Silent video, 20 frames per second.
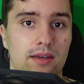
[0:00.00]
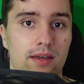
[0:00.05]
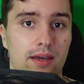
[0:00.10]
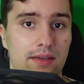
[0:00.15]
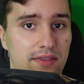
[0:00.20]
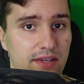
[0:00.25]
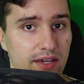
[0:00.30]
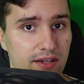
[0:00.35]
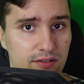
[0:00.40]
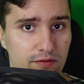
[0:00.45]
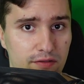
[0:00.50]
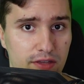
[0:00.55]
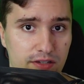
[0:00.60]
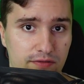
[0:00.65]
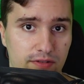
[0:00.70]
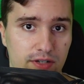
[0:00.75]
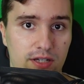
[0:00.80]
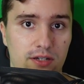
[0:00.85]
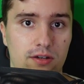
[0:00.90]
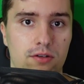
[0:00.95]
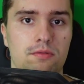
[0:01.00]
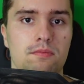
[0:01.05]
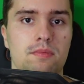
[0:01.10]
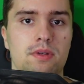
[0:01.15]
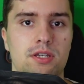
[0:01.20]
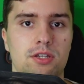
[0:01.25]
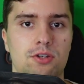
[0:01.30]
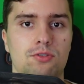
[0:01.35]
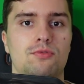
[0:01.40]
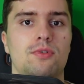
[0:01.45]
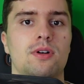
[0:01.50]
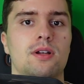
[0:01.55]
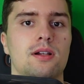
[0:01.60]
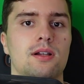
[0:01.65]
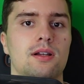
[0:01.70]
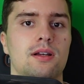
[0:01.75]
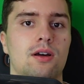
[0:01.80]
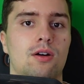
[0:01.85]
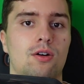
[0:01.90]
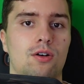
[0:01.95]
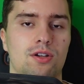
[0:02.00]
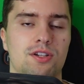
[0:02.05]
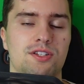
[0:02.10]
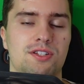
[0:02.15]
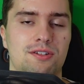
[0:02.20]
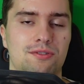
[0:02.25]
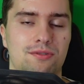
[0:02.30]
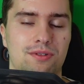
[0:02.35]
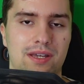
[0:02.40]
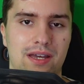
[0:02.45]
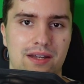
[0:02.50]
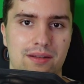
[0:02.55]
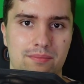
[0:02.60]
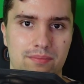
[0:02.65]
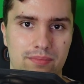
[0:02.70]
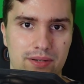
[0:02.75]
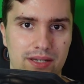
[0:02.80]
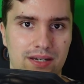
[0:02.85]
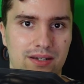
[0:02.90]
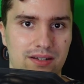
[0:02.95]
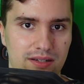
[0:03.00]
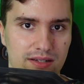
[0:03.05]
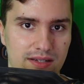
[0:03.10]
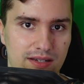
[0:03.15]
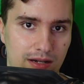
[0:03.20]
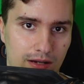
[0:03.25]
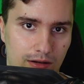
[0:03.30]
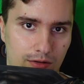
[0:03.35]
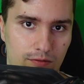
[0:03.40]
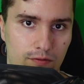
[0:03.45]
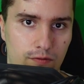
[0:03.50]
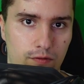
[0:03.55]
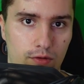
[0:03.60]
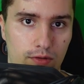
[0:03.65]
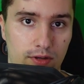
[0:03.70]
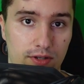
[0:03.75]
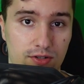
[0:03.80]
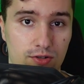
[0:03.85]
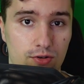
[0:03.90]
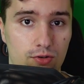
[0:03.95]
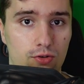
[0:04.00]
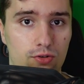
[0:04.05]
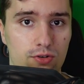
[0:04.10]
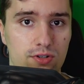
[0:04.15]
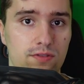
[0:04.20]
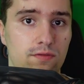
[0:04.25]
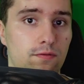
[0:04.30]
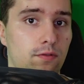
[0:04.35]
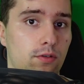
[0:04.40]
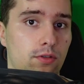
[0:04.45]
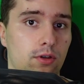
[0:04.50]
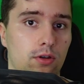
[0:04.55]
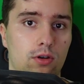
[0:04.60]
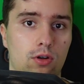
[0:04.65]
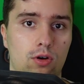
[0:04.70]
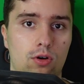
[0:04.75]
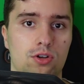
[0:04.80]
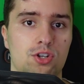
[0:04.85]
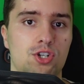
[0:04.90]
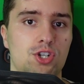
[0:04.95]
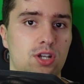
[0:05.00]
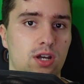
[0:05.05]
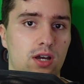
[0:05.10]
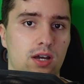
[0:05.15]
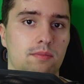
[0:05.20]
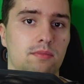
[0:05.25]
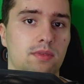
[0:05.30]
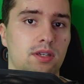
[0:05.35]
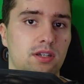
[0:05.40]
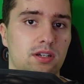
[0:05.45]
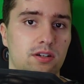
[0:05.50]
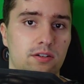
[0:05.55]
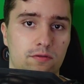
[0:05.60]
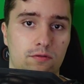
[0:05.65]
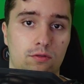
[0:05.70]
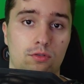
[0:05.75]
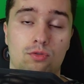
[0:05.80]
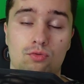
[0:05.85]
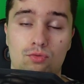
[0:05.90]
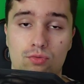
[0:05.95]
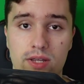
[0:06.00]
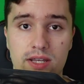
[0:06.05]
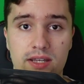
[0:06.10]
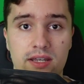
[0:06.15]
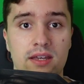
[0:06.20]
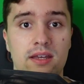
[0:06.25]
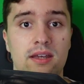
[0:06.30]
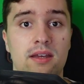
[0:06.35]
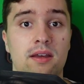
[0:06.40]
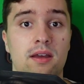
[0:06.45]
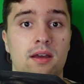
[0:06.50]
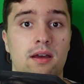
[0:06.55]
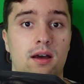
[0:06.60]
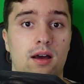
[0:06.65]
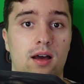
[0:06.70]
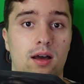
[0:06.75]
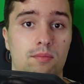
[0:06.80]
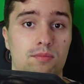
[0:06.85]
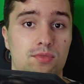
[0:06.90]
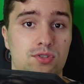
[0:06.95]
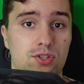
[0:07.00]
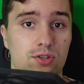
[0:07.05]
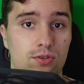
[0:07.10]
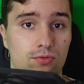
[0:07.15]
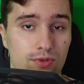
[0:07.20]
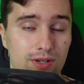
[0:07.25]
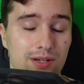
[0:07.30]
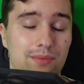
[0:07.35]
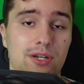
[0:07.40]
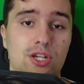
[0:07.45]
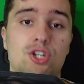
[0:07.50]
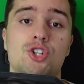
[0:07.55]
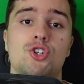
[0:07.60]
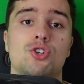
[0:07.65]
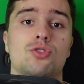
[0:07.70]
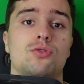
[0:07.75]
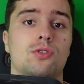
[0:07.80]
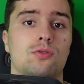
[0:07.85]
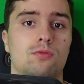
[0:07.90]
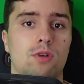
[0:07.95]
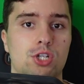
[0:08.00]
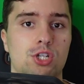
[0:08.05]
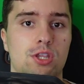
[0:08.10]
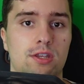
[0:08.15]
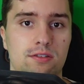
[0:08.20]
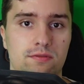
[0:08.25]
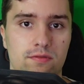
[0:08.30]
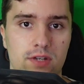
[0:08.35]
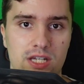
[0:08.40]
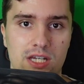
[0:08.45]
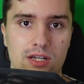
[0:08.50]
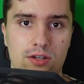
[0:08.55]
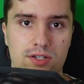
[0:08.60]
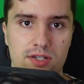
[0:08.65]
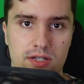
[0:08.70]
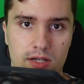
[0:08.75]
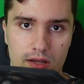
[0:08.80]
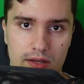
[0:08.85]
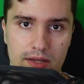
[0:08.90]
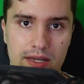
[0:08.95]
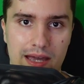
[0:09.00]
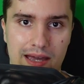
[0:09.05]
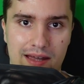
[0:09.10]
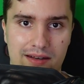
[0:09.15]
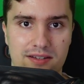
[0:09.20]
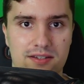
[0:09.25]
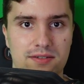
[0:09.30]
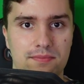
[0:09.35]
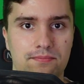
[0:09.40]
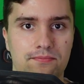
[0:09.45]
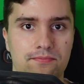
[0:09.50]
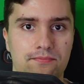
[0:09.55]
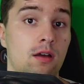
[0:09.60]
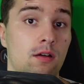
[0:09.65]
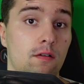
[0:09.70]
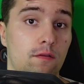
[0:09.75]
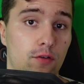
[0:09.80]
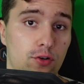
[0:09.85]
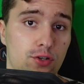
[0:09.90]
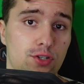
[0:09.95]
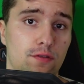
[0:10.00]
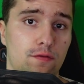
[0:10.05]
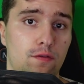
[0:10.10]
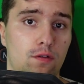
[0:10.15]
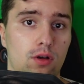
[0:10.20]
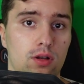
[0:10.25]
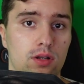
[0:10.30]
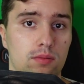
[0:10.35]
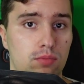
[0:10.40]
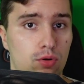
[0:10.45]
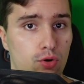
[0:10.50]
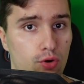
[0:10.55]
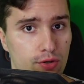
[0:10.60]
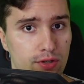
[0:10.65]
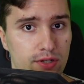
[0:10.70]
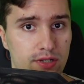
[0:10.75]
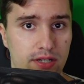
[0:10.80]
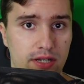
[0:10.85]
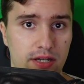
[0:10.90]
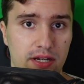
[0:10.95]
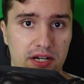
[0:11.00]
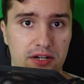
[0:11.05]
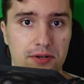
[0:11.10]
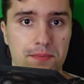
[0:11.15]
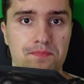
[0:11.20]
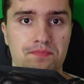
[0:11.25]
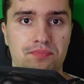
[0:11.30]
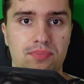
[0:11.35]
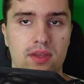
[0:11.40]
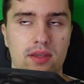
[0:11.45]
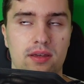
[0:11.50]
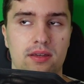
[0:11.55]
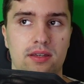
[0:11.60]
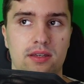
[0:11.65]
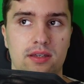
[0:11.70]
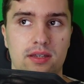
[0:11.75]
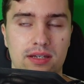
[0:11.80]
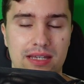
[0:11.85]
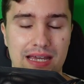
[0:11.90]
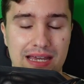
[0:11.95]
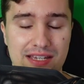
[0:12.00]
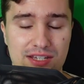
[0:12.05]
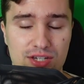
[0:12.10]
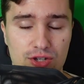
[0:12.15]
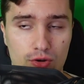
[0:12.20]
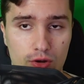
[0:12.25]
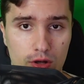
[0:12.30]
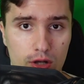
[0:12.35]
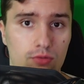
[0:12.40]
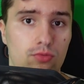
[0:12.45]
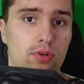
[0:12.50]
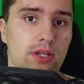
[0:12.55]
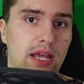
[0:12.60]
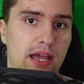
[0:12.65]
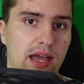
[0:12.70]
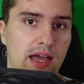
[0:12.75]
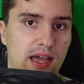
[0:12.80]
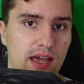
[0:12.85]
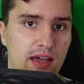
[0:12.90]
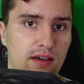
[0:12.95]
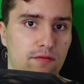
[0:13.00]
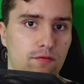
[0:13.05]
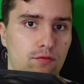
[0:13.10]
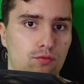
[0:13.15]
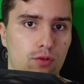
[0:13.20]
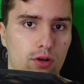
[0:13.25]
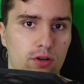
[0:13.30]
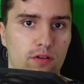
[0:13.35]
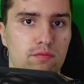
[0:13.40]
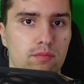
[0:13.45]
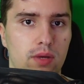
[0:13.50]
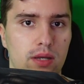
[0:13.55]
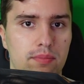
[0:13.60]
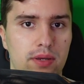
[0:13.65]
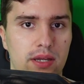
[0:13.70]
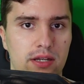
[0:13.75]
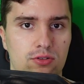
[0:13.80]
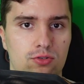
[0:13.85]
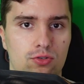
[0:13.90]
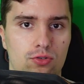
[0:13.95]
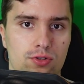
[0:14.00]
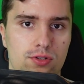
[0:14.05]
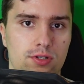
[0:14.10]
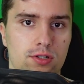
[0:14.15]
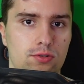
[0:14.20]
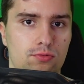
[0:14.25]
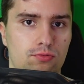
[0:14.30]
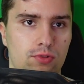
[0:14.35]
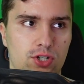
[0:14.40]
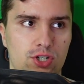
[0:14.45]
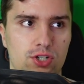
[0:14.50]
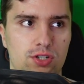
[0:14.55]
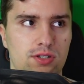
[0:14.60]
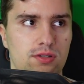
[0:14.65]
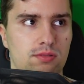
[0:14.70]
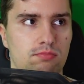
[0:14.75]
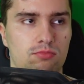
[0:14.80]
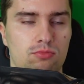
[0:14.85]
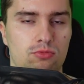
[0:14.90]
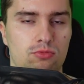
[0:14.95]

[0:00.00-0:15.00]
At the end of this video you will also get a big discount for this course for the launch time here for a week, so we'll make sure to watch this video till the end. First of all, important here, in case you already have one of my paid courses, which is